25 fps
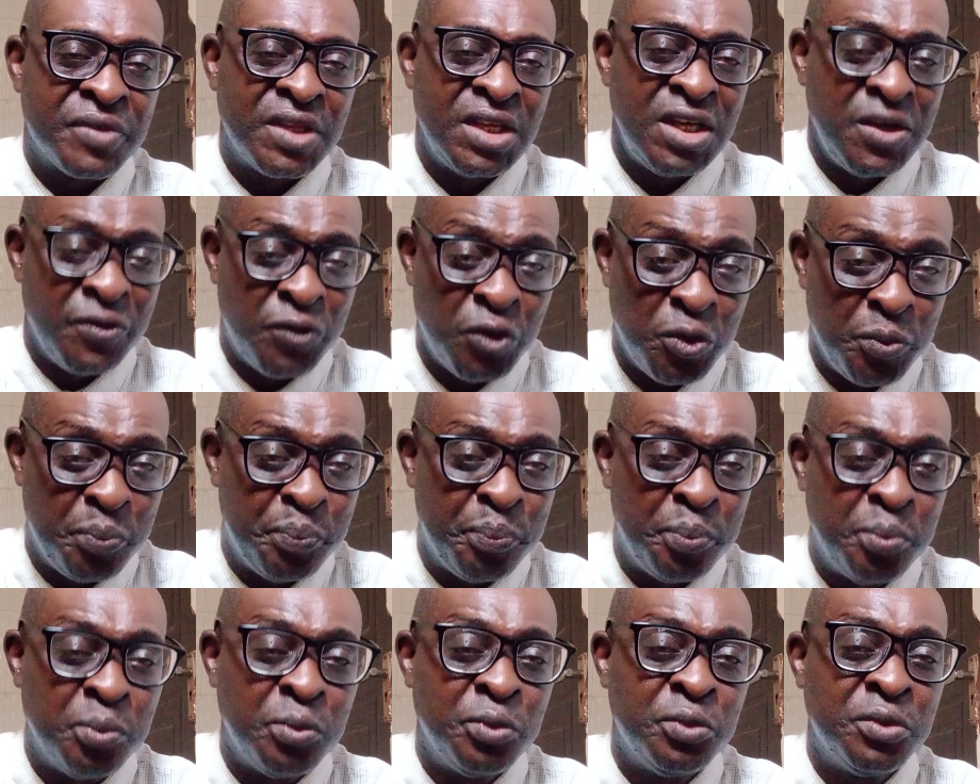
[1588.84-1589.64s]

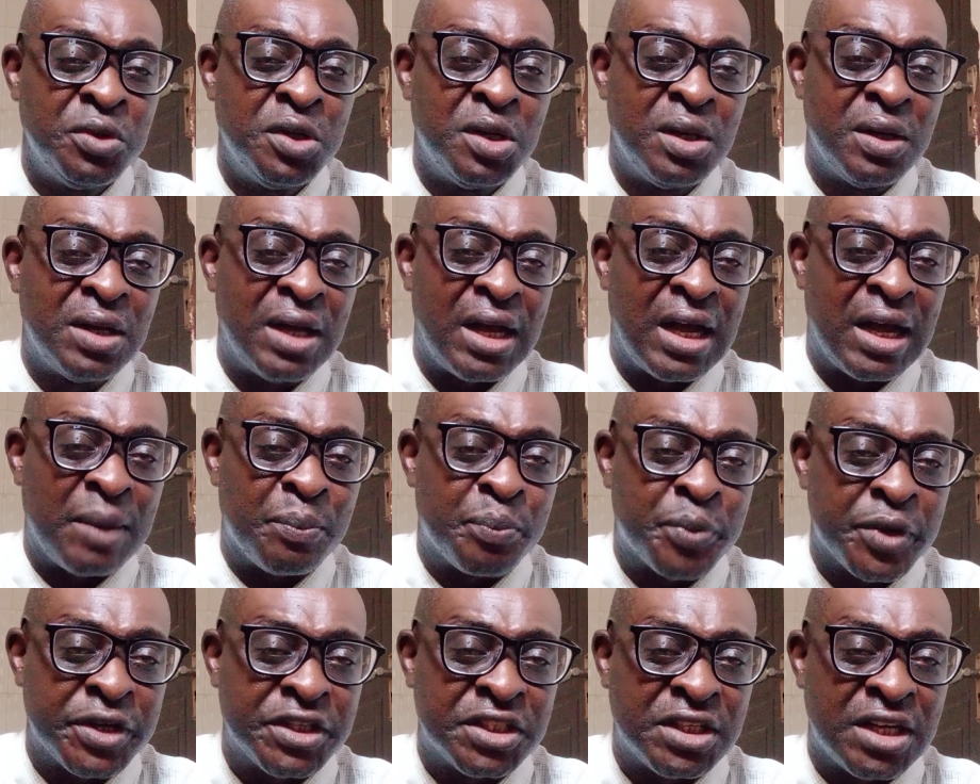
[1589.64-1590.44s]
Even
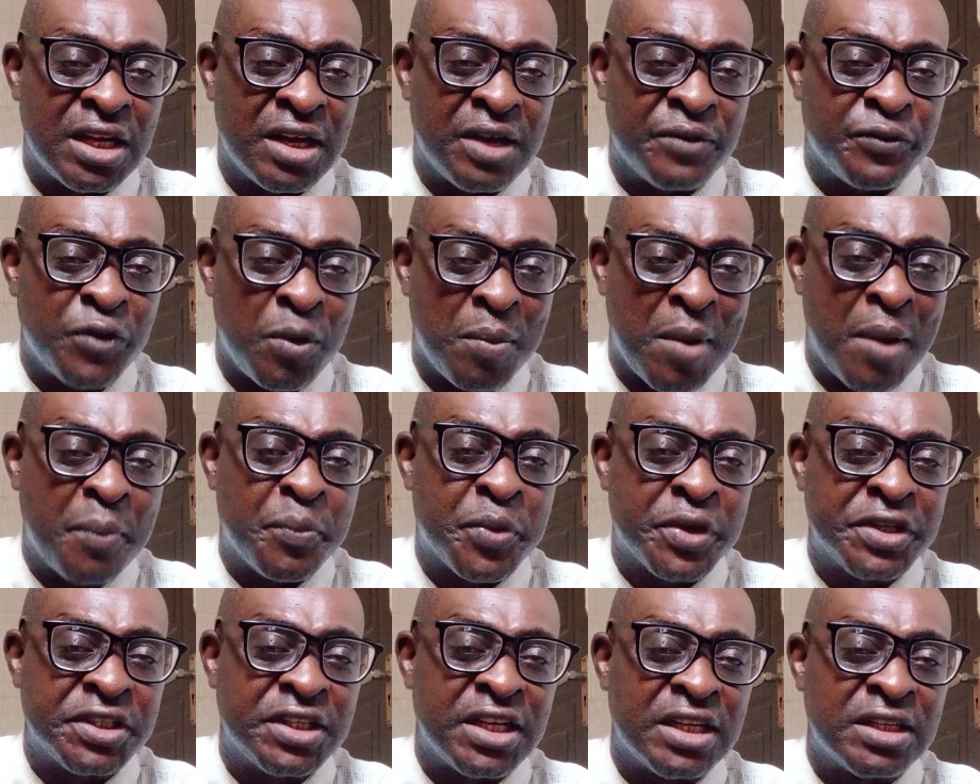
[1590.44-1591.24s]
former
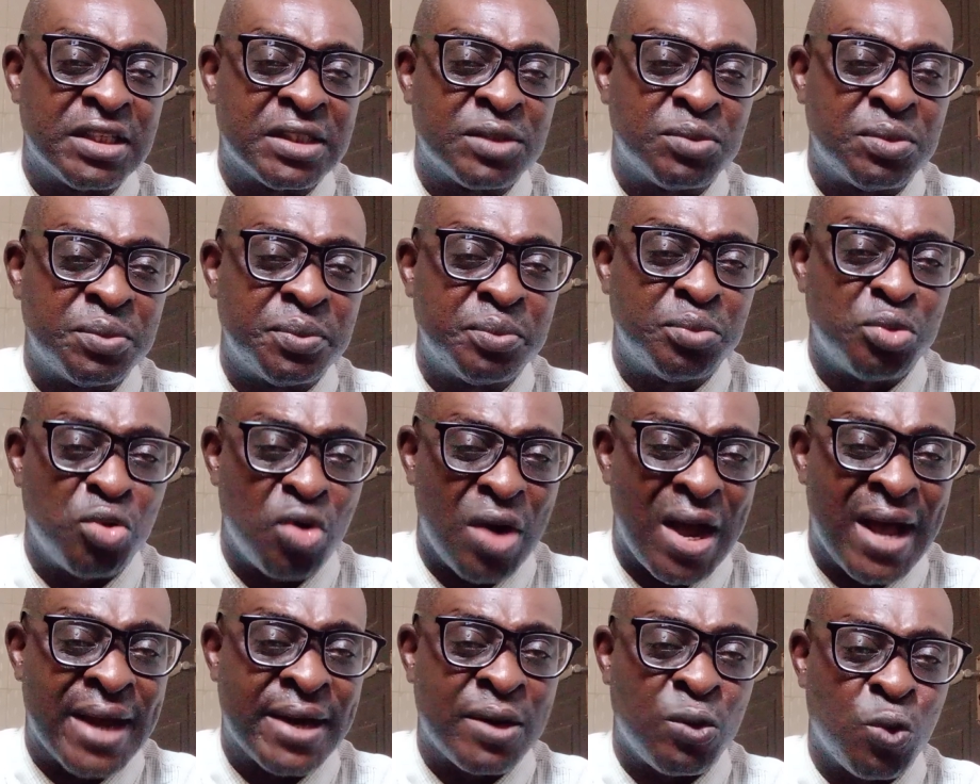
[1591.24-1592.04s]
President
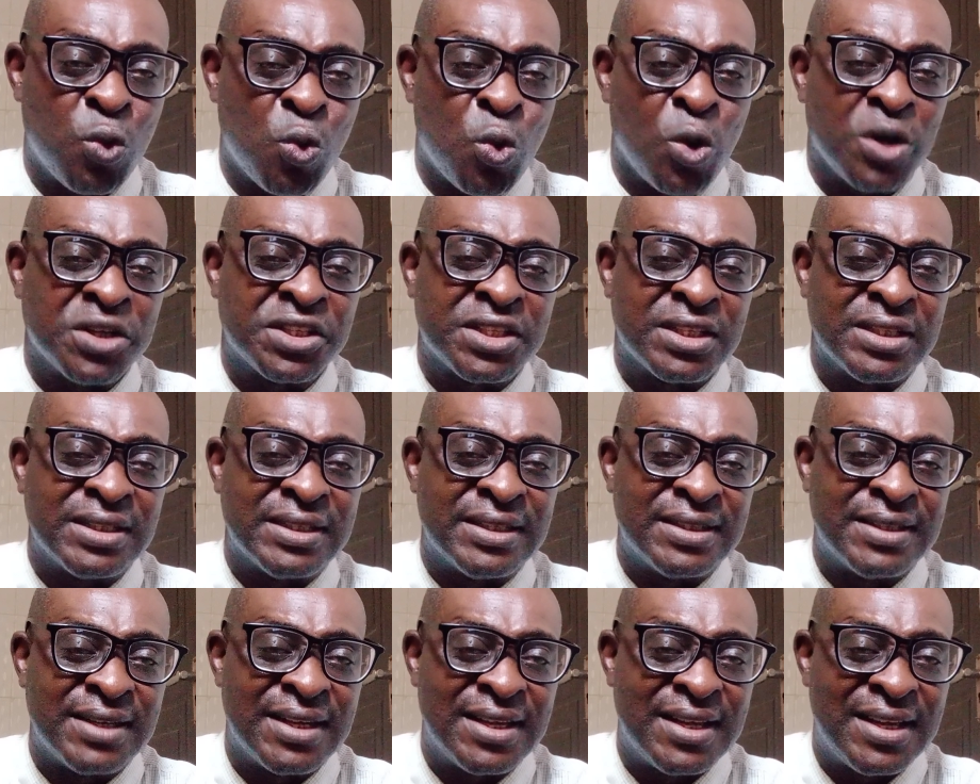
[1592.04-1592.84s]
Buhari, who was
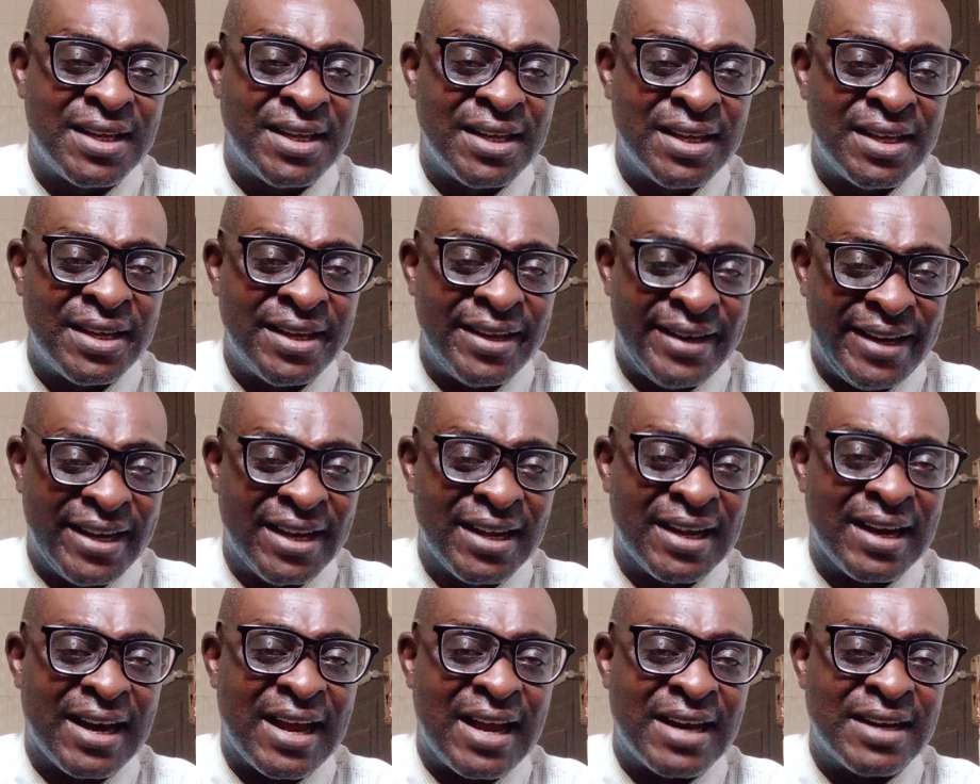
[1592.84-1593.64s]
in
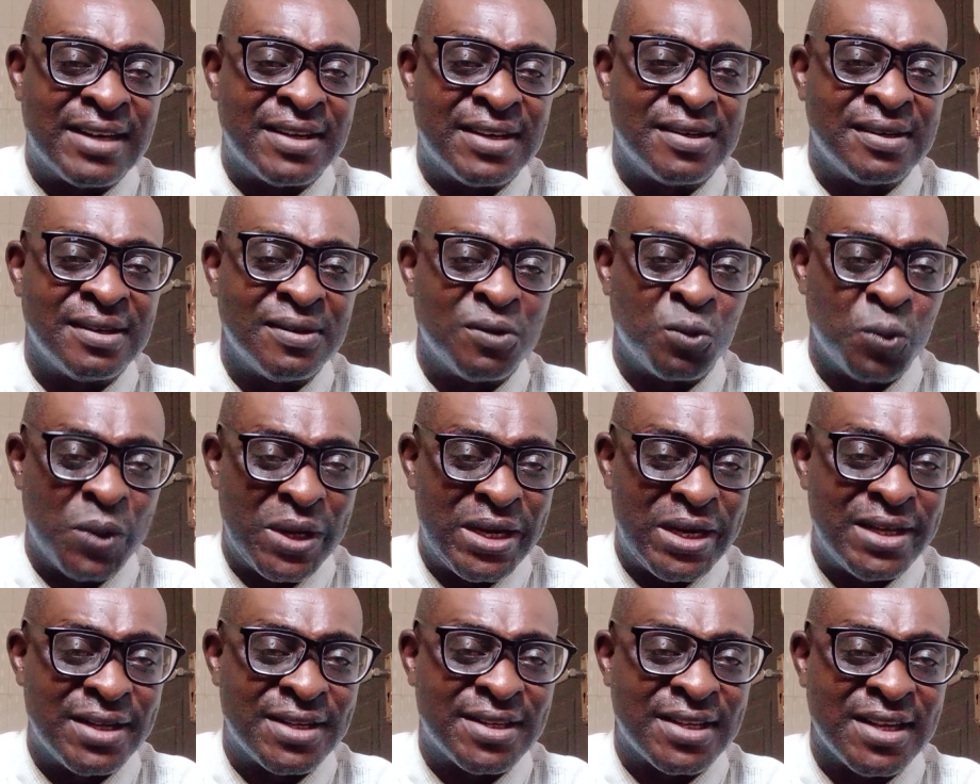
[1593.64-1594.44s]
England
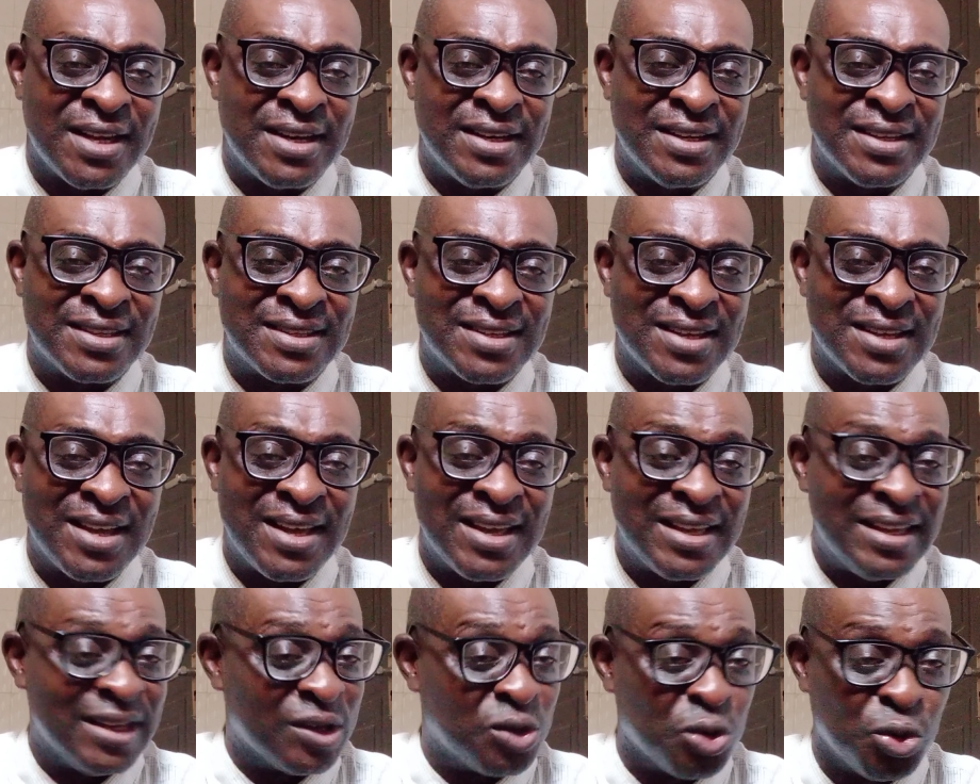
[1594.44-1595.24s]
when he said it,
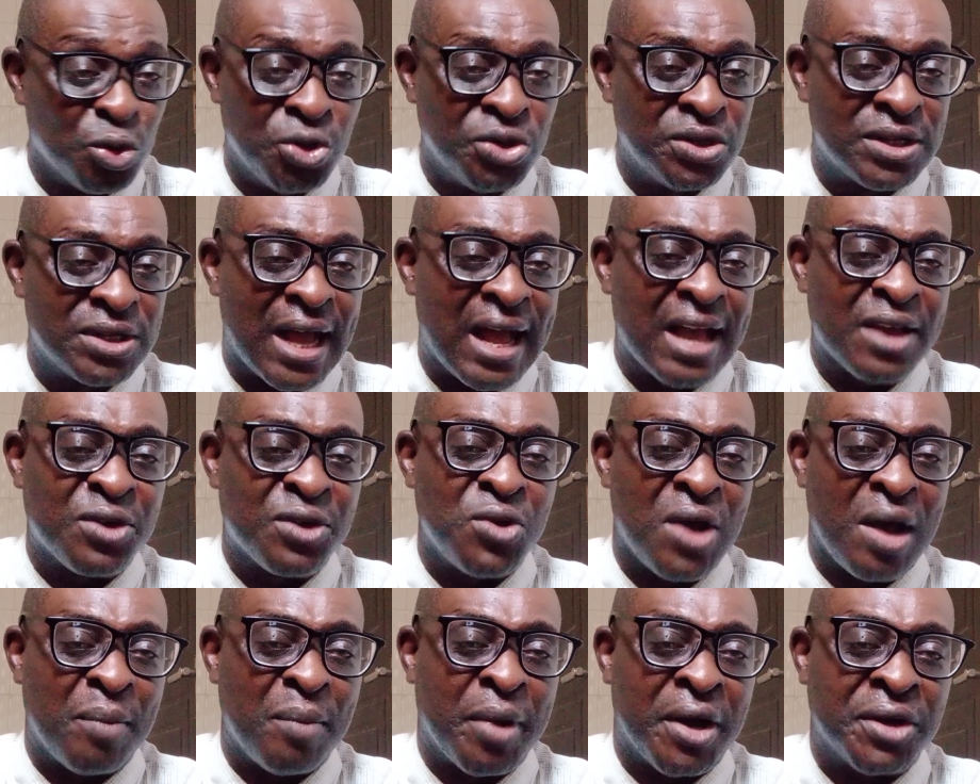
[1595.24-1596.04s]
he couldn't
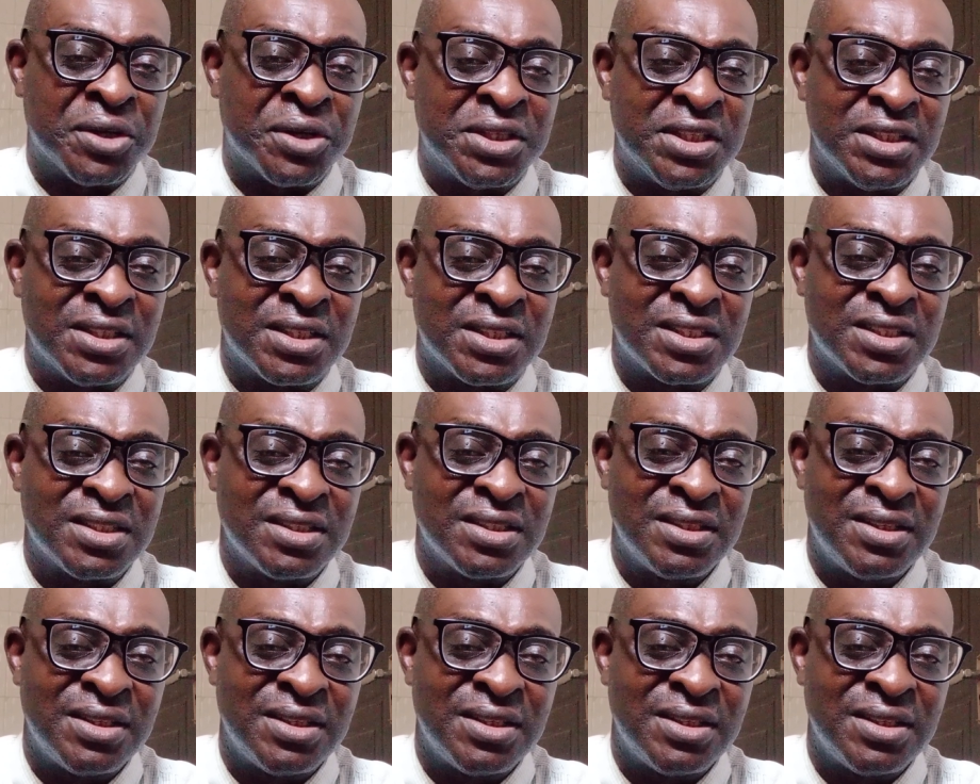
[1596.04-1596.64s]
argue about it.